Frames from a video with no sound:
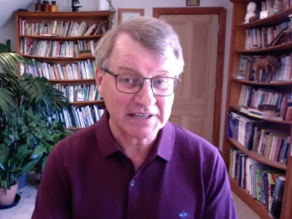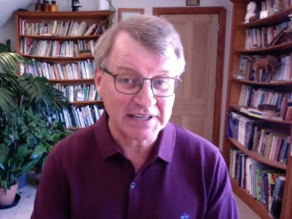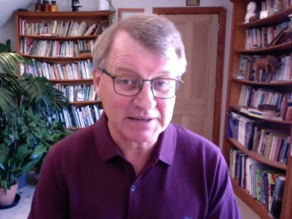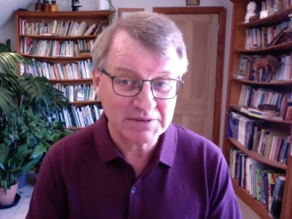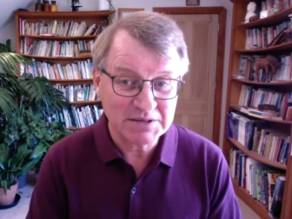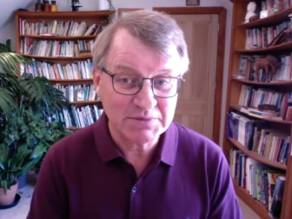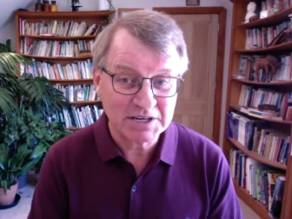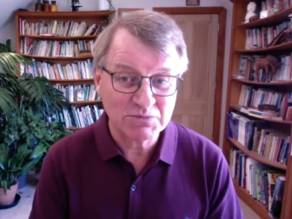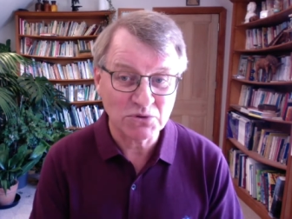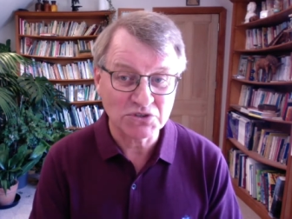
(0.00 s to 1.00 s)
uh, in
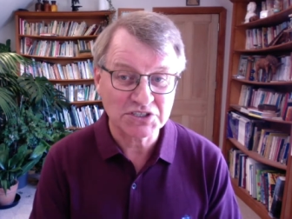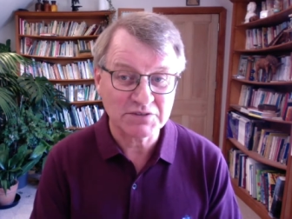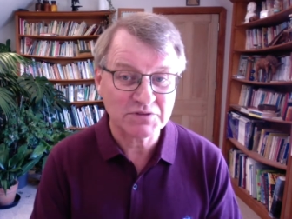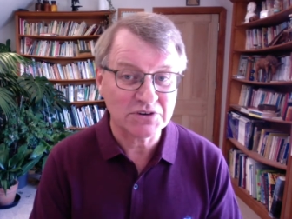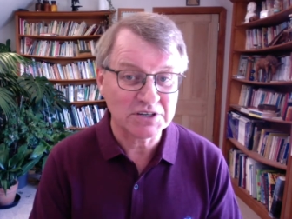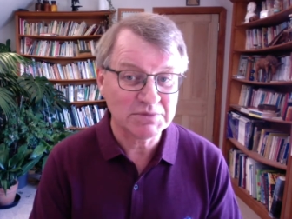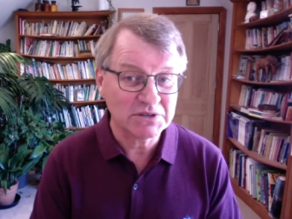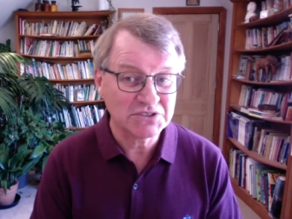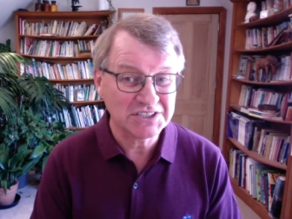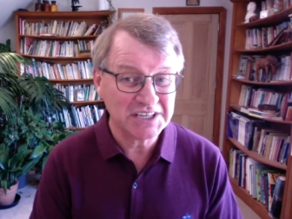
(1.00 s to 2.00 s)
menopause, I find,
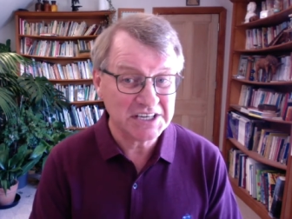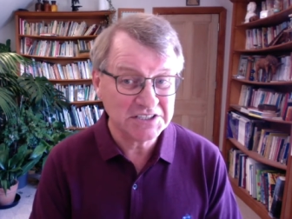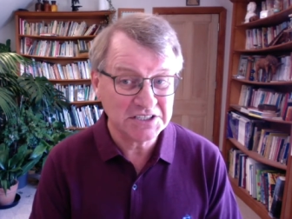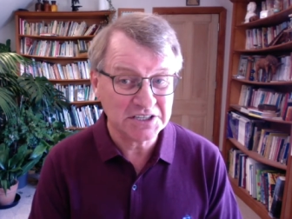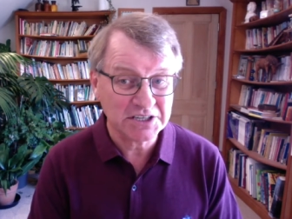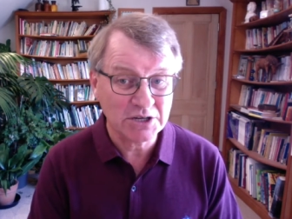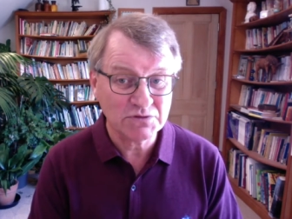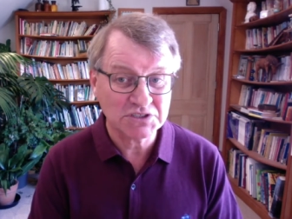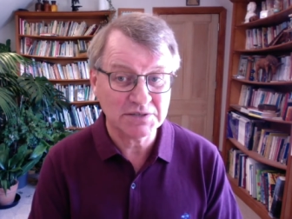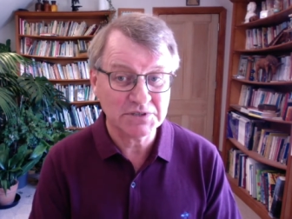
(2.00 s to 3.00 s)
because it's easy to go for
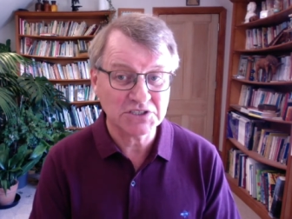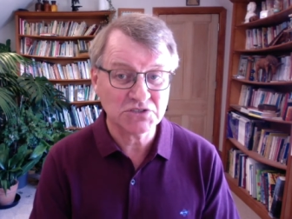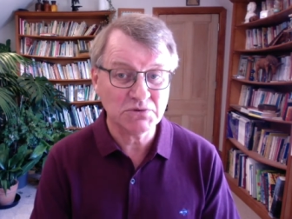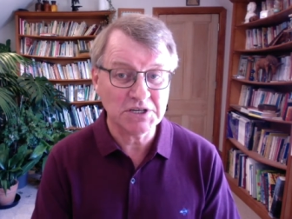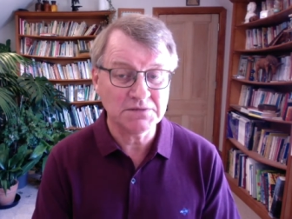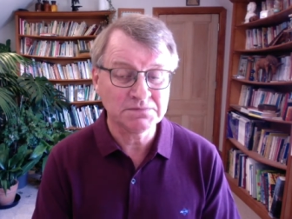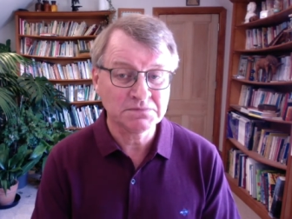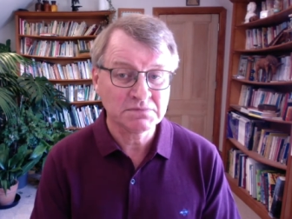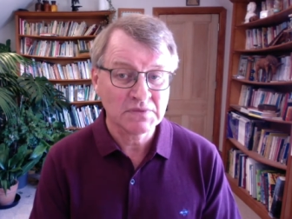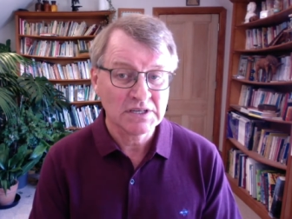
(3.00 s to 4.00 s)
something sweet.
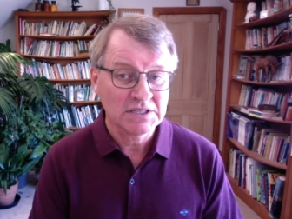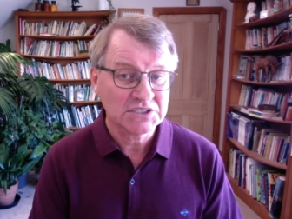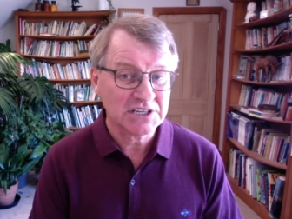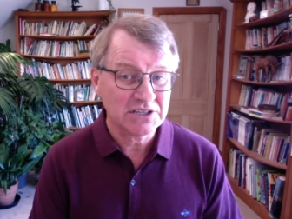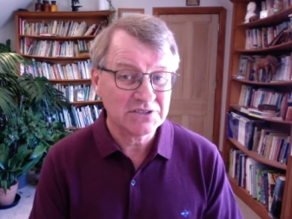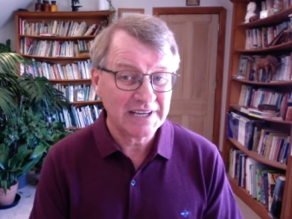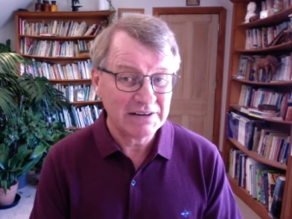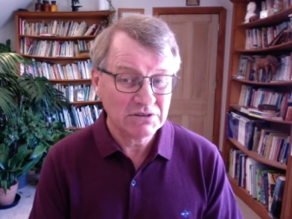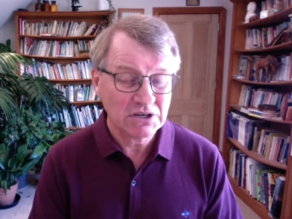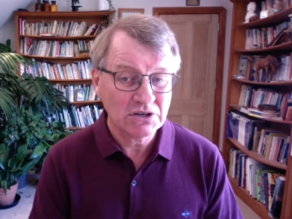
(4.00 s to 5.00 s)
So,
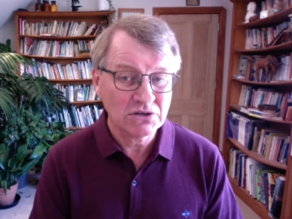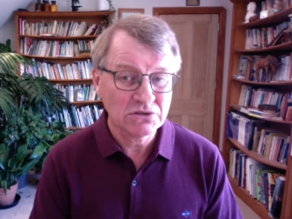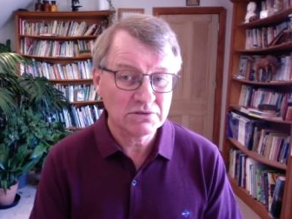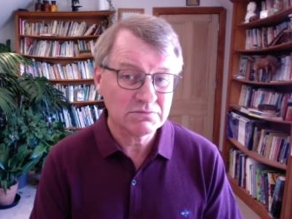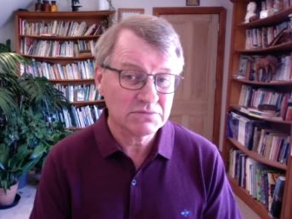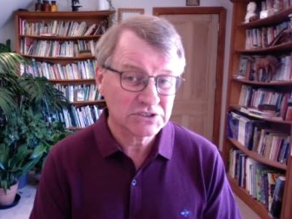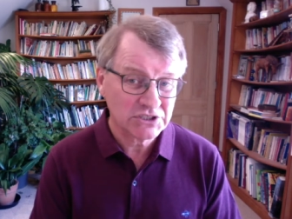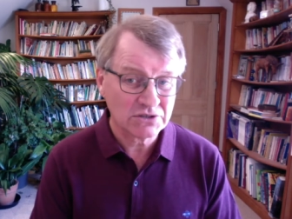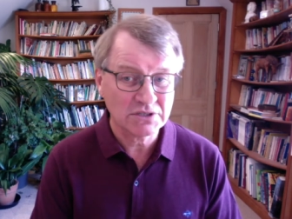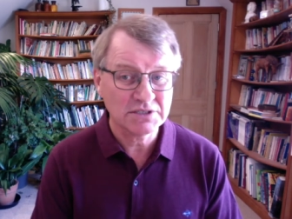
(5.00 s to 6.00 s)
alcohol,
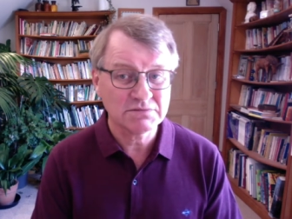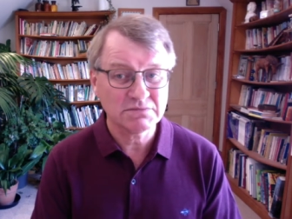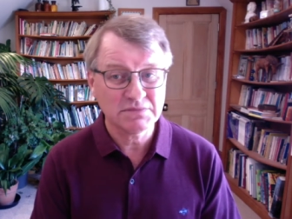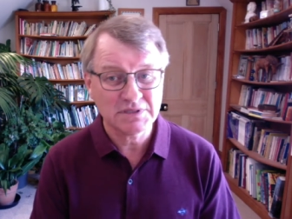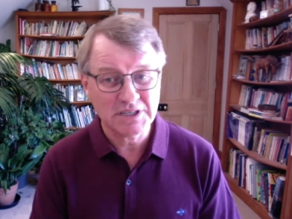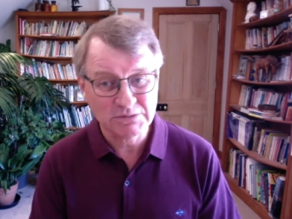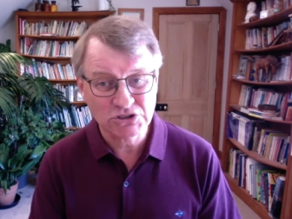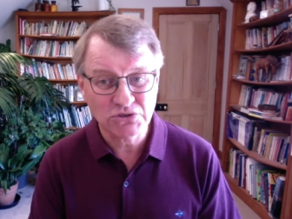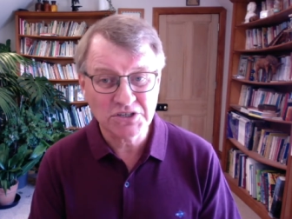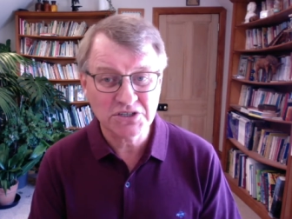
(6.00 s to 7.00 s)
chocolate, I'm
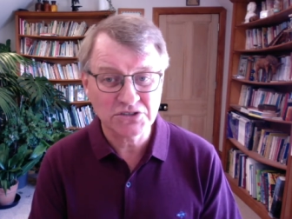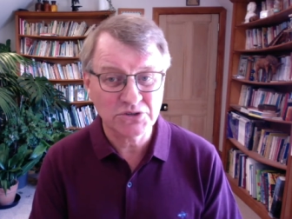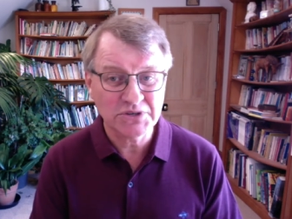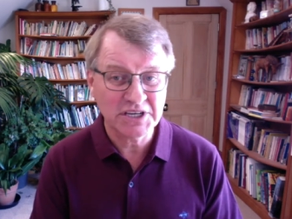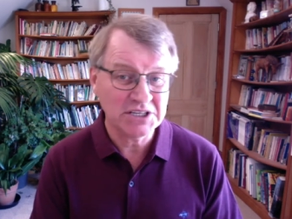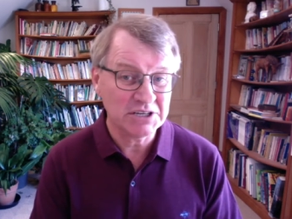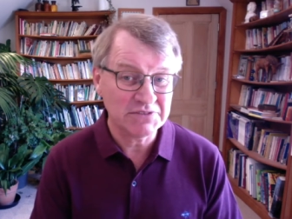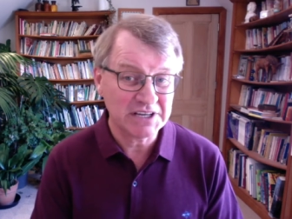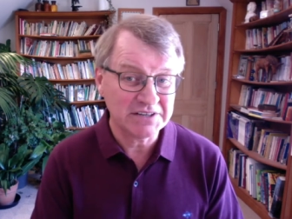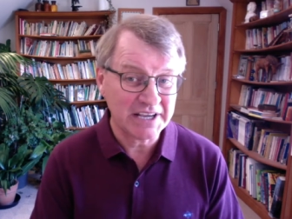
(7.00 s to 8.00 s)
sure you're not doing any of
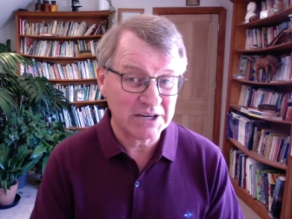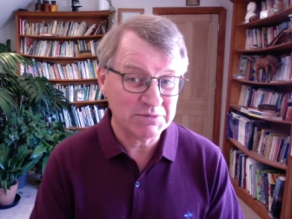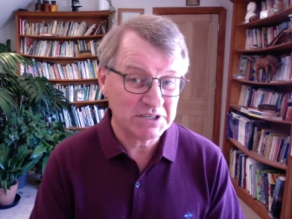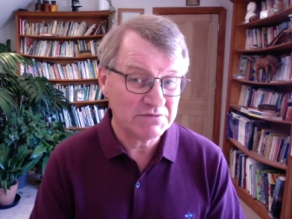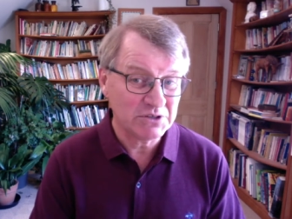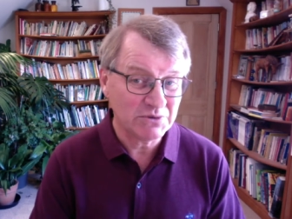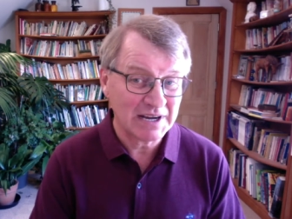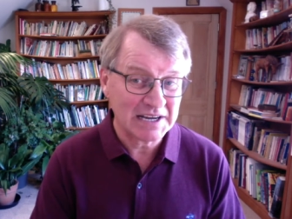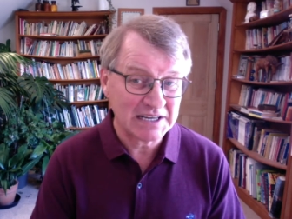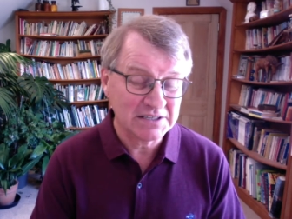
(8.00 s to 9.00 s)
that now, but if you
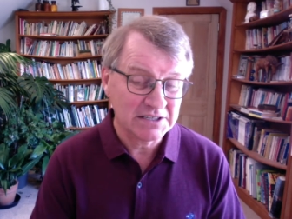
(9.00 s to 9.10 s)
are,